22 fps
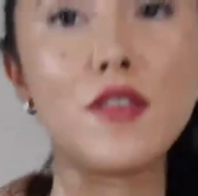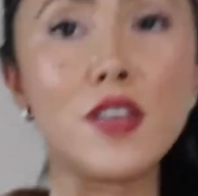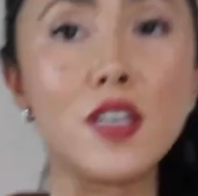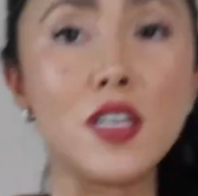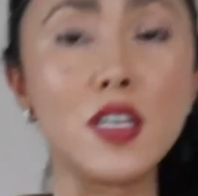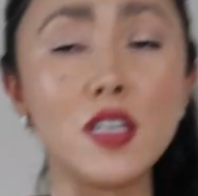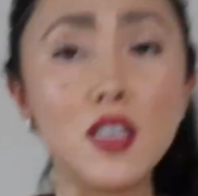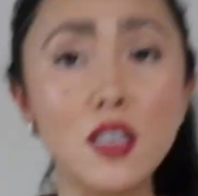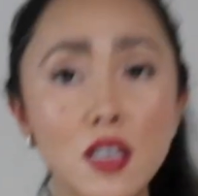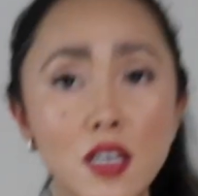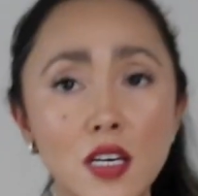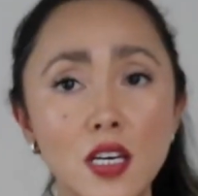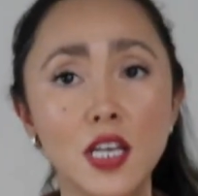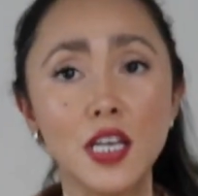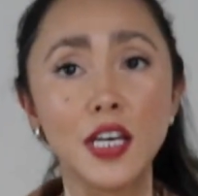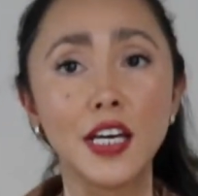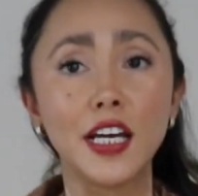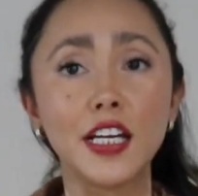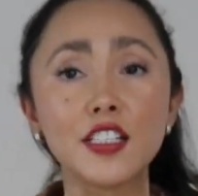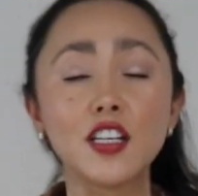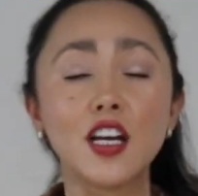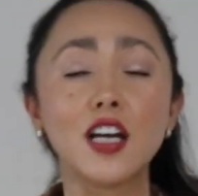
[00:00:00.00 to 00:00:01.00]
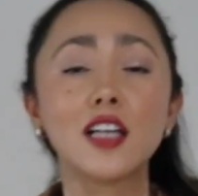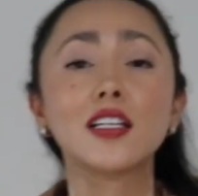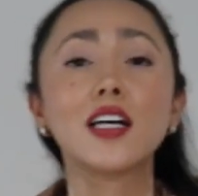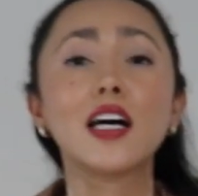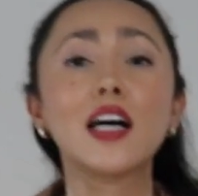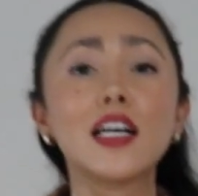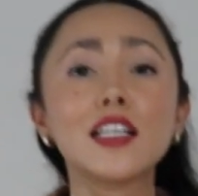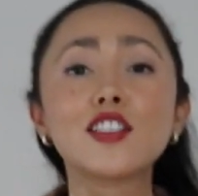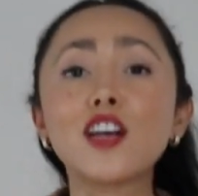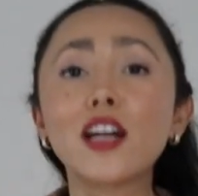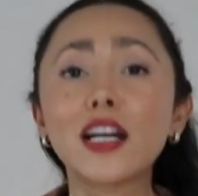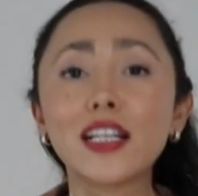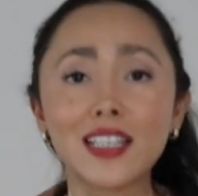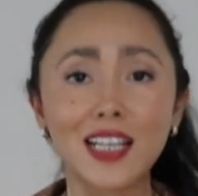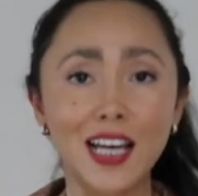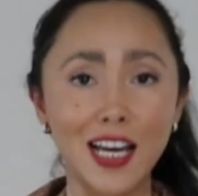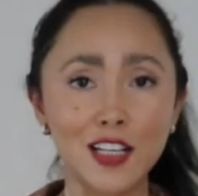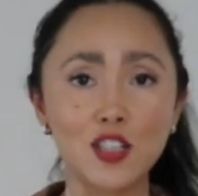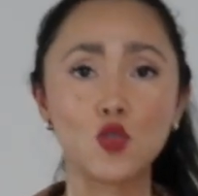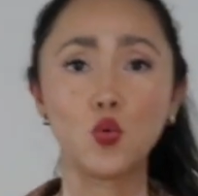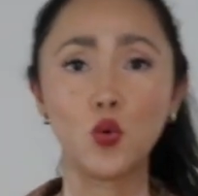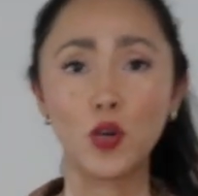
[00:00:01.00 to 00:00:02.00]
the, it's not a
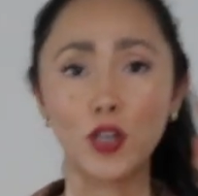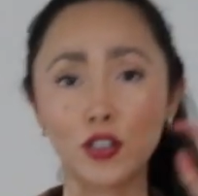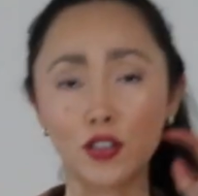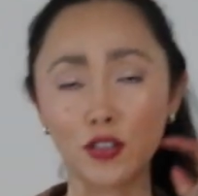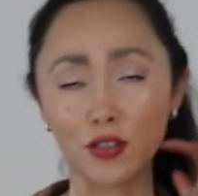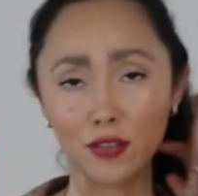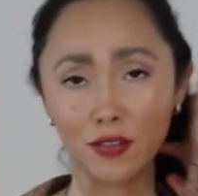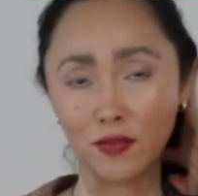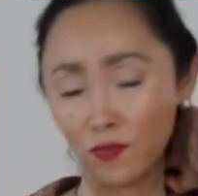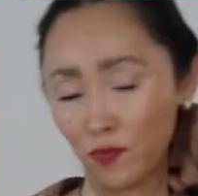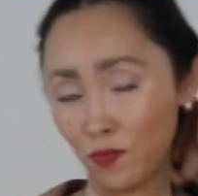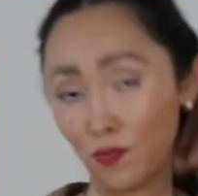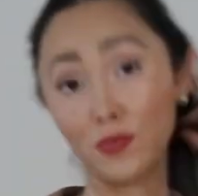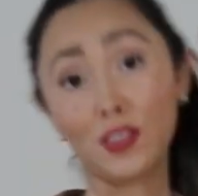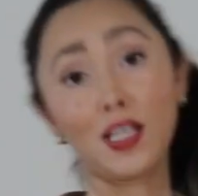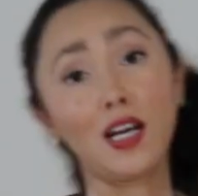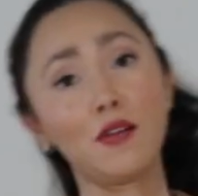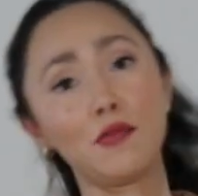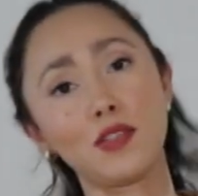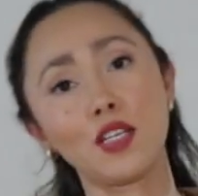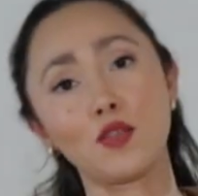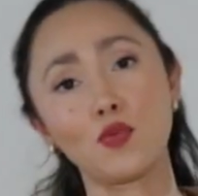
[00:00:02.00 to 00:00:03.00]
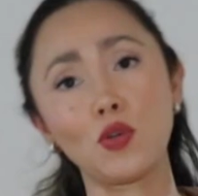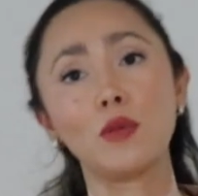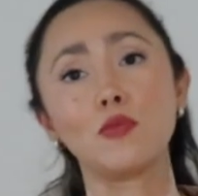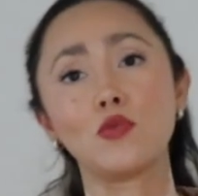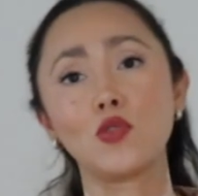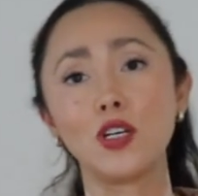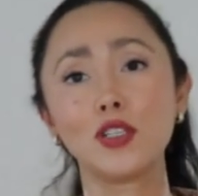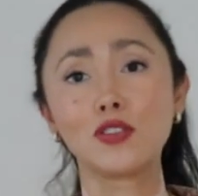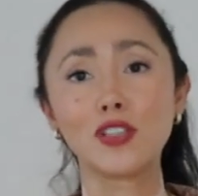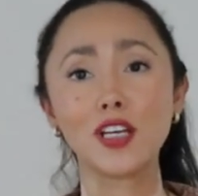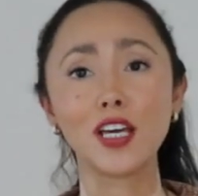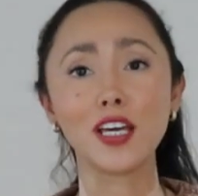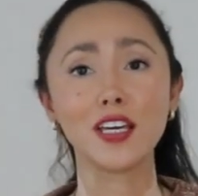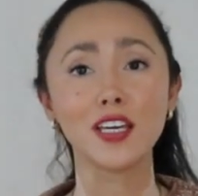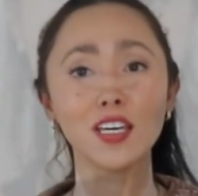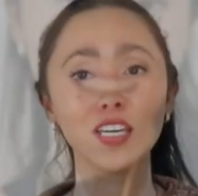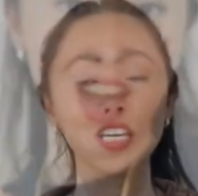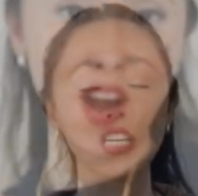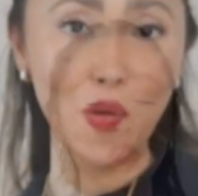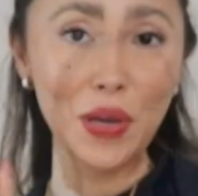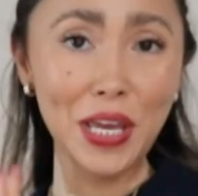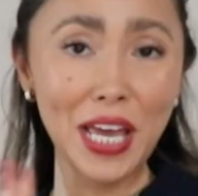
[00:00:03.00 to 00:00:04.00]
tight sweater. That's what I'm trying to say.
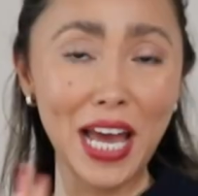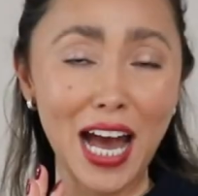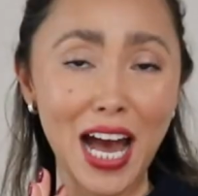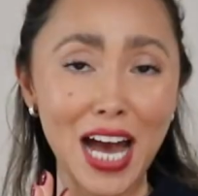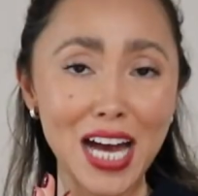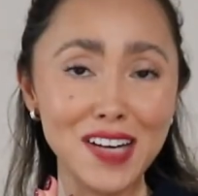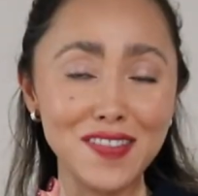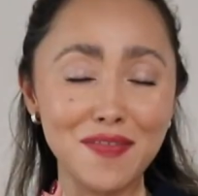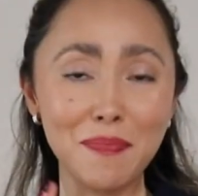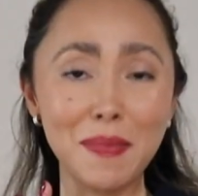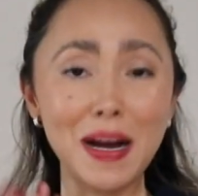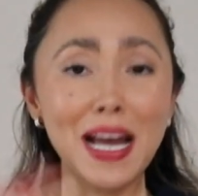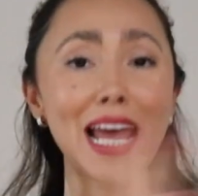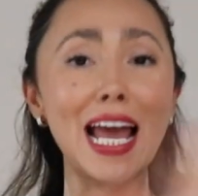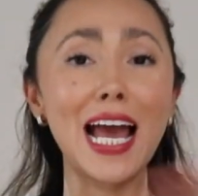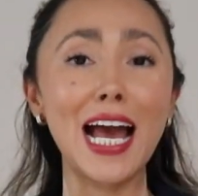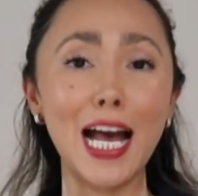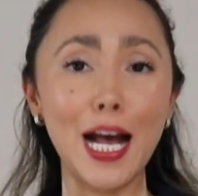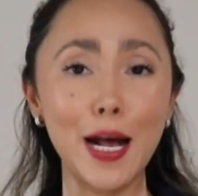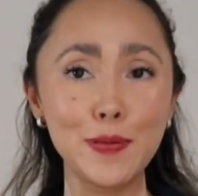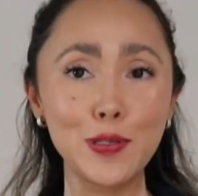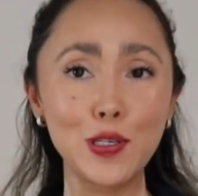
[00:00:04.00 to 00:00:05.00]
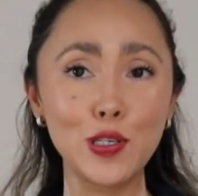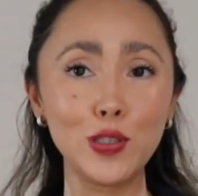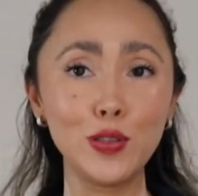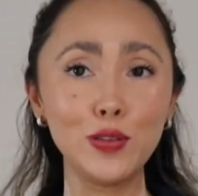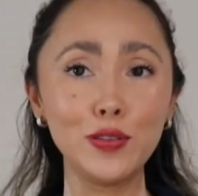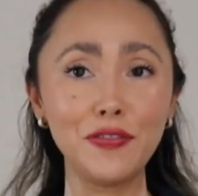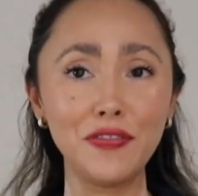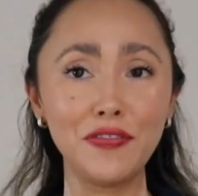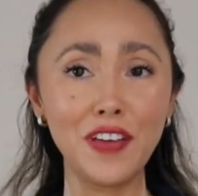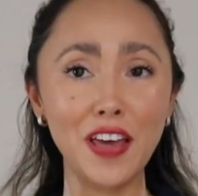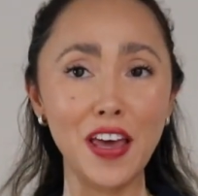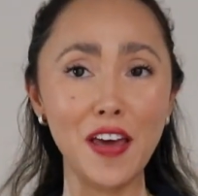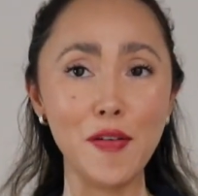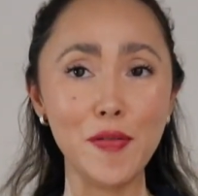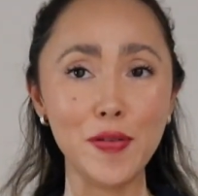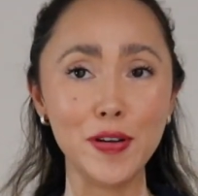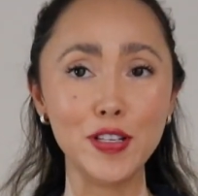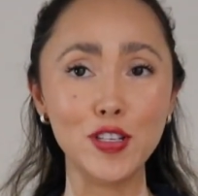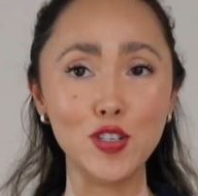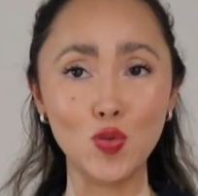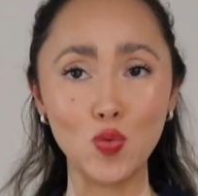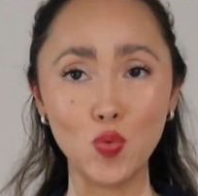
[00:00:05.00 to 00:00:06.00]
Now we have my absolute
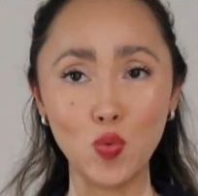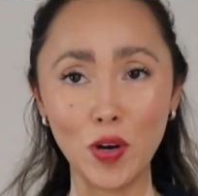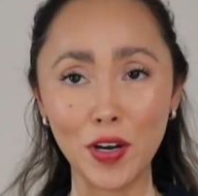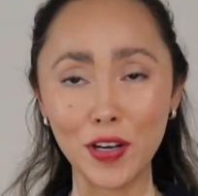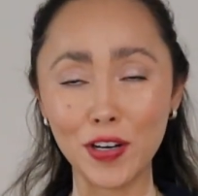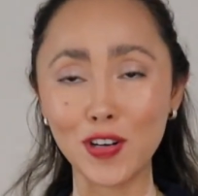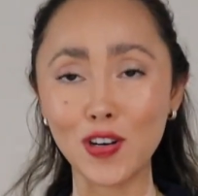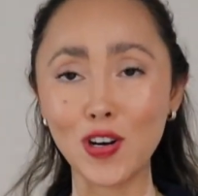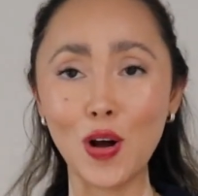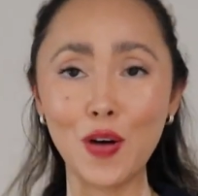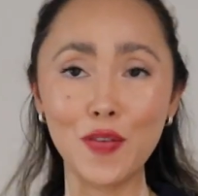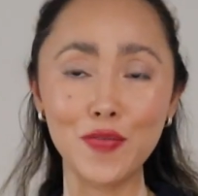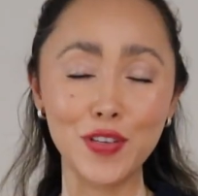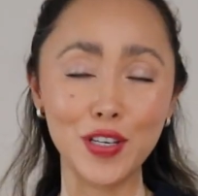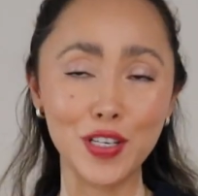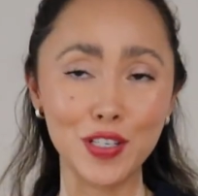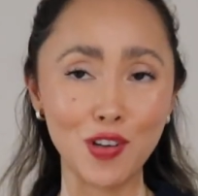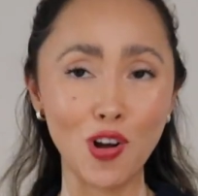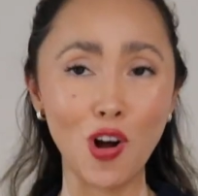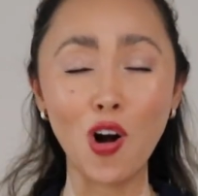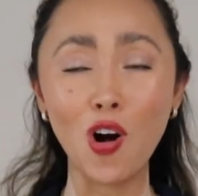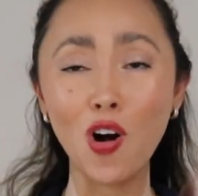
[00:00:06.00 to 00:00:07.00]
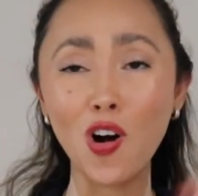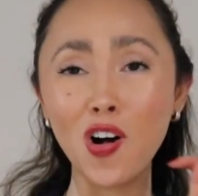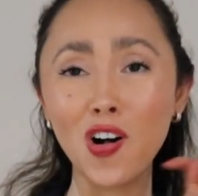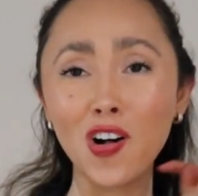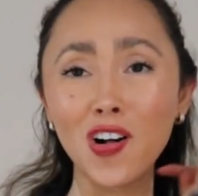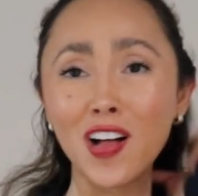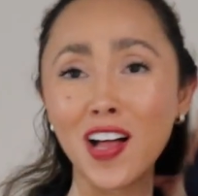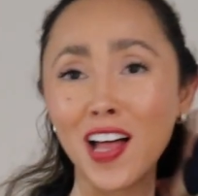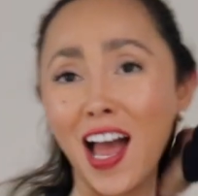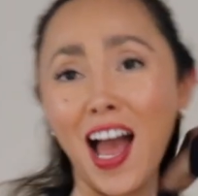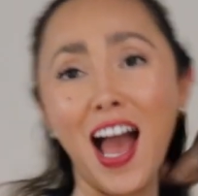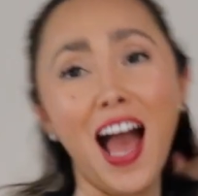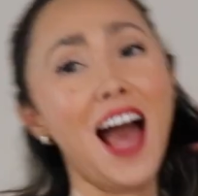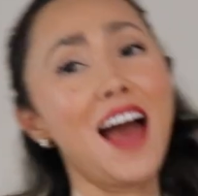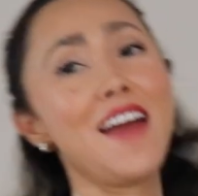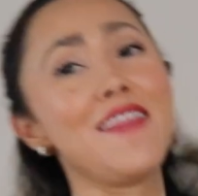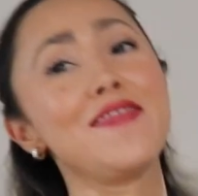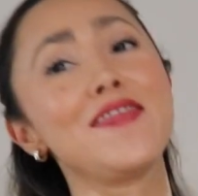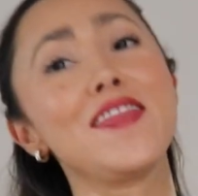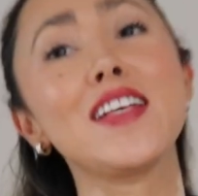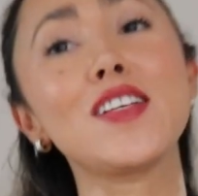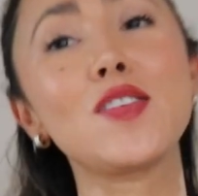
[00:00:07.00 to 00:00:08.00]
favorite sweater of this haul,
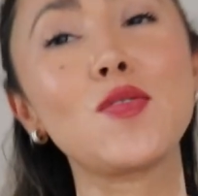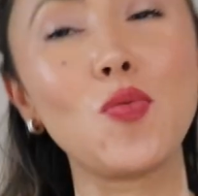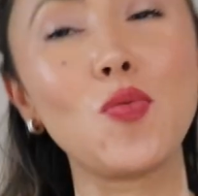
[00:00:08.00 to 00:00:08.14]
and this